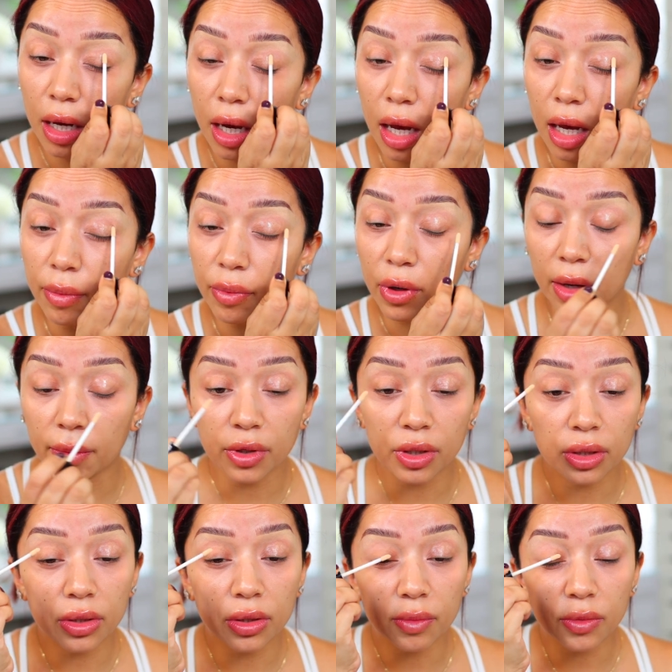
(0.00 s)
eye
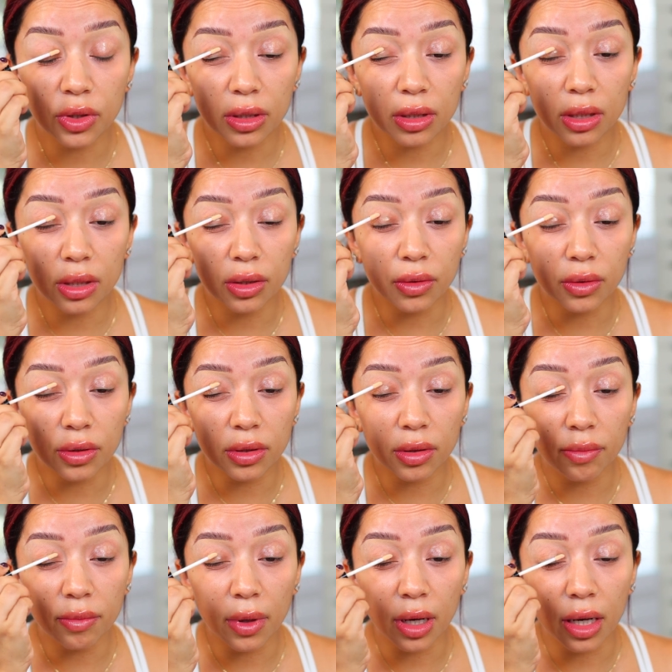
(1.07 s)
primer, so I'm just gonna use
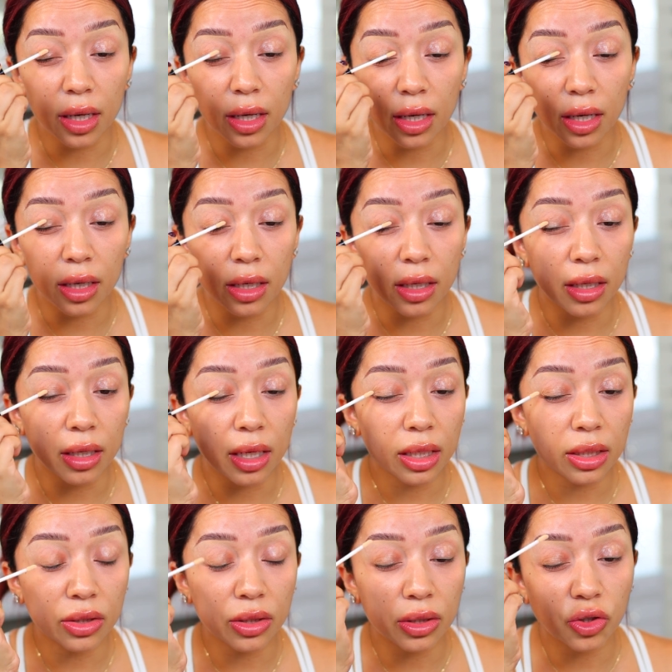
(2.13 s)
my
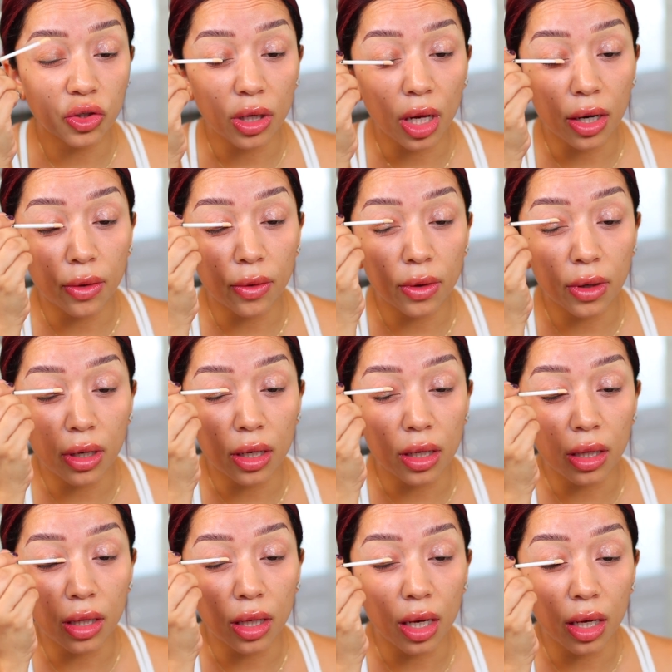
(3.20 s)
NYX shadow
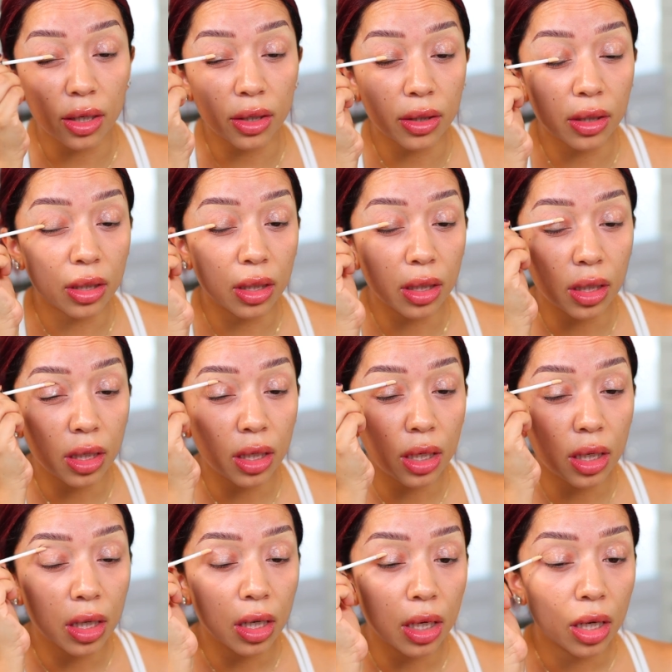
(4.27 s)
and liner
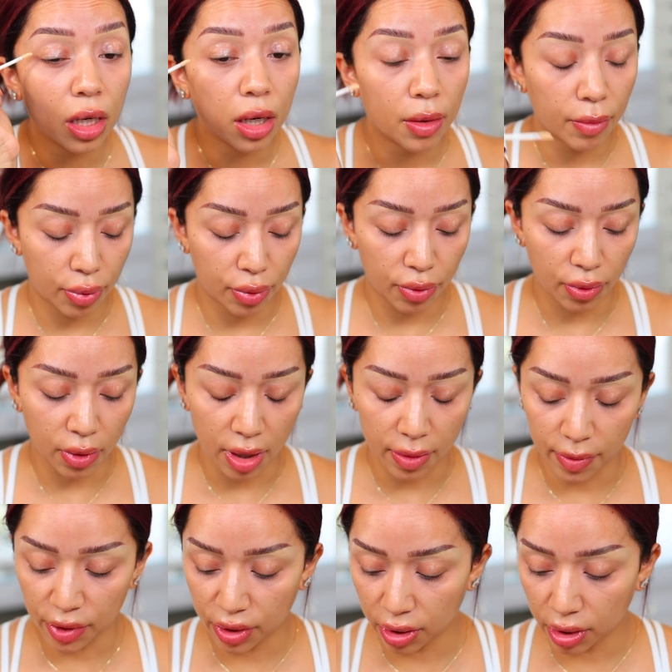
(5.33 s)

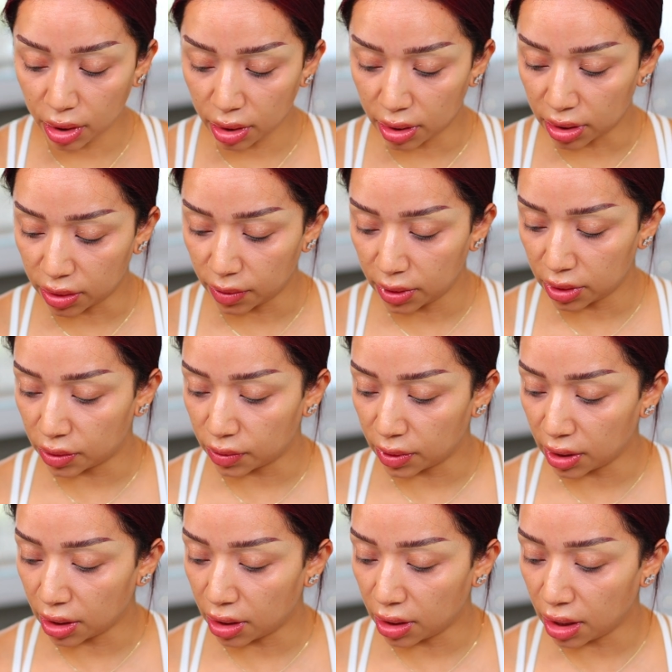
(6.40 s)
primer. This one is
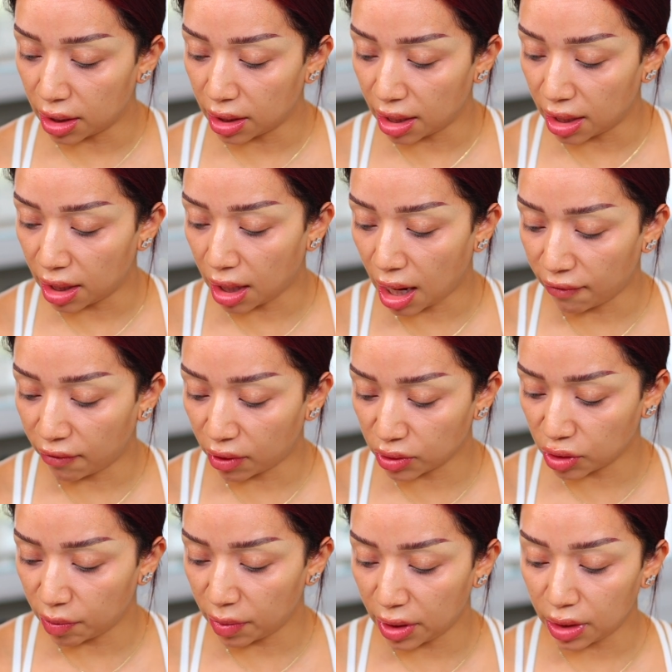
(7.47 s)
really good. And then I've
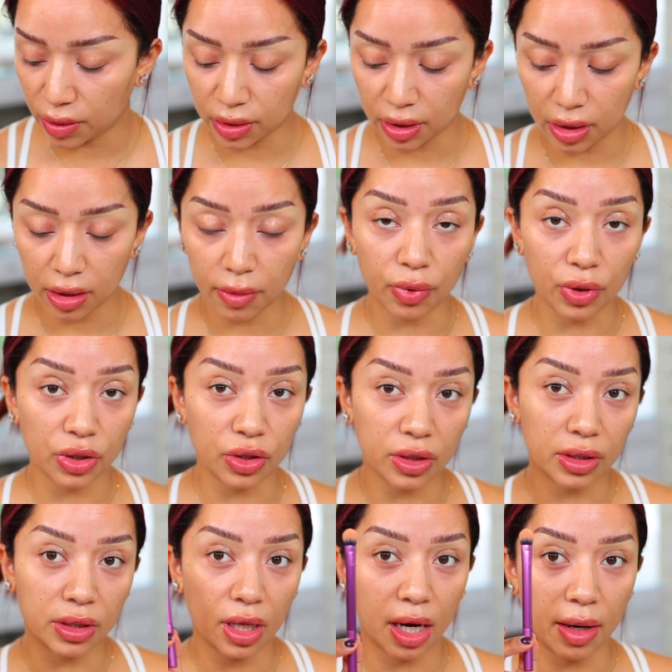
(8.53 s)
also been using the
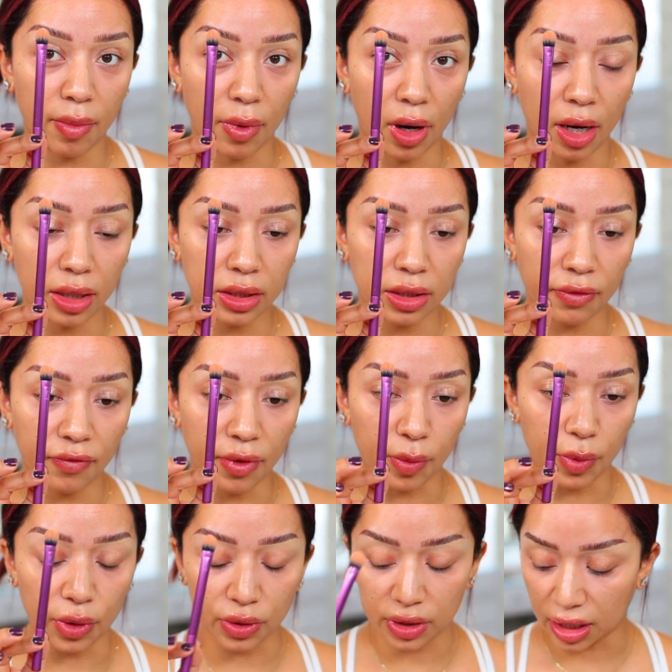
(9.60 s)
brushes that I bought from
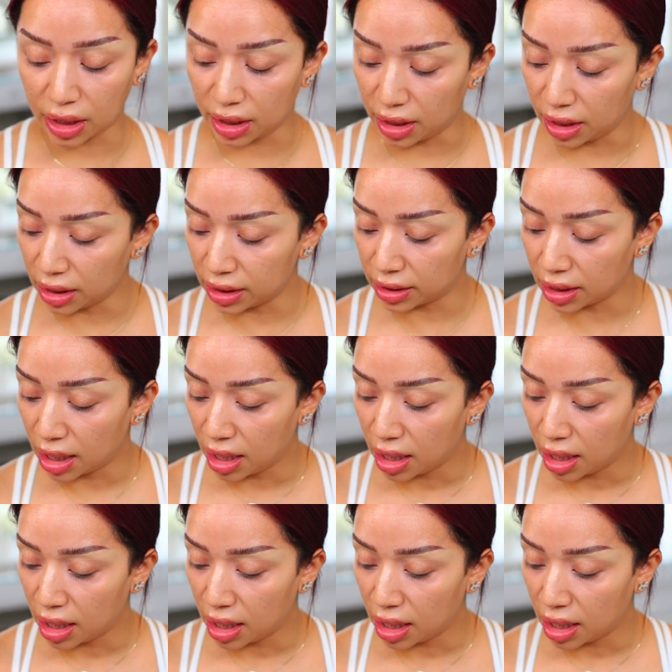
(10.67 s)
Real Techniques,